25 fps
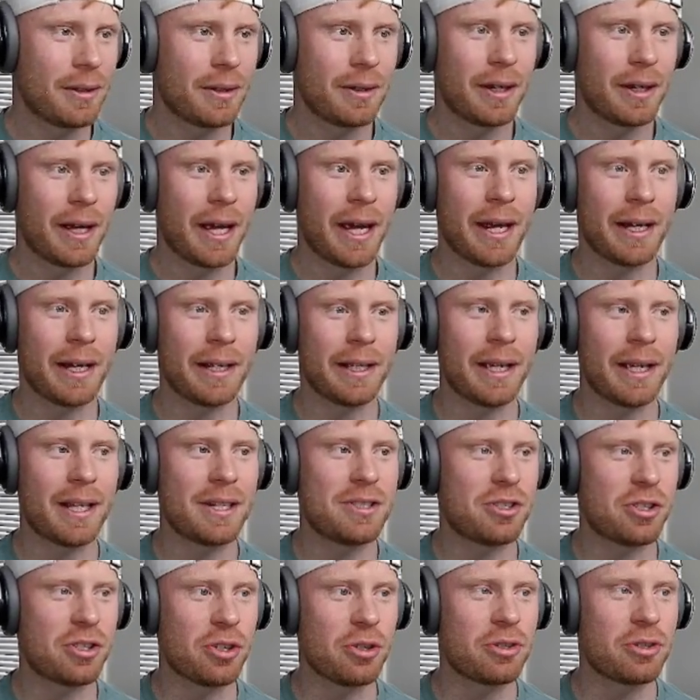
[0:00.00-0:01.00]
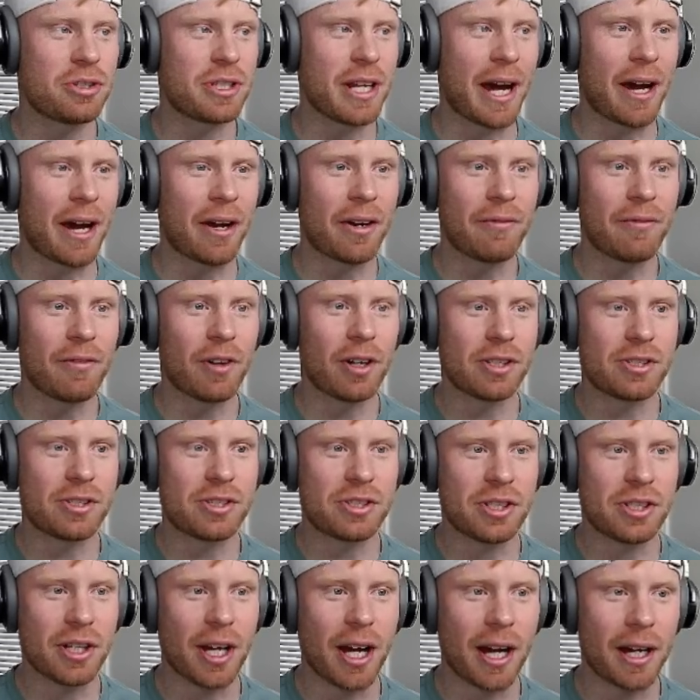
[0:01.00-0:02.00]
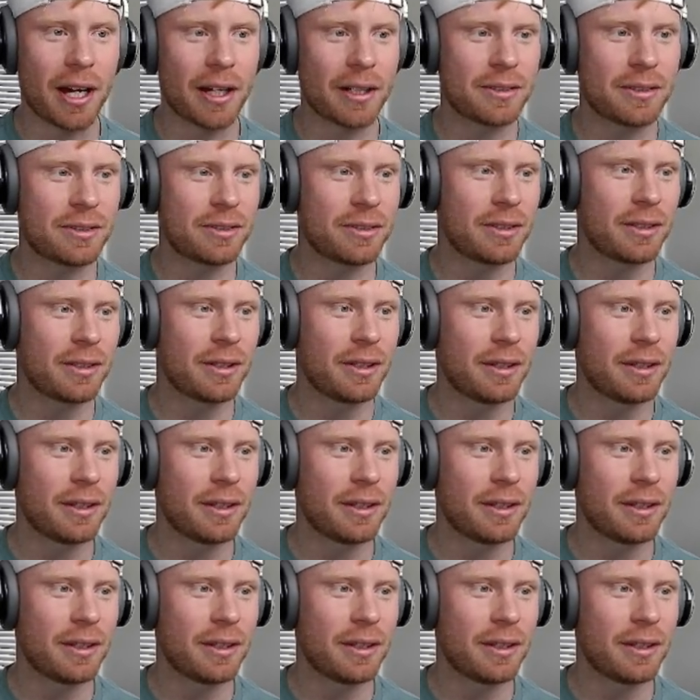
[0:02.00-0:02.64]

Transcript: And get juked out of our socks.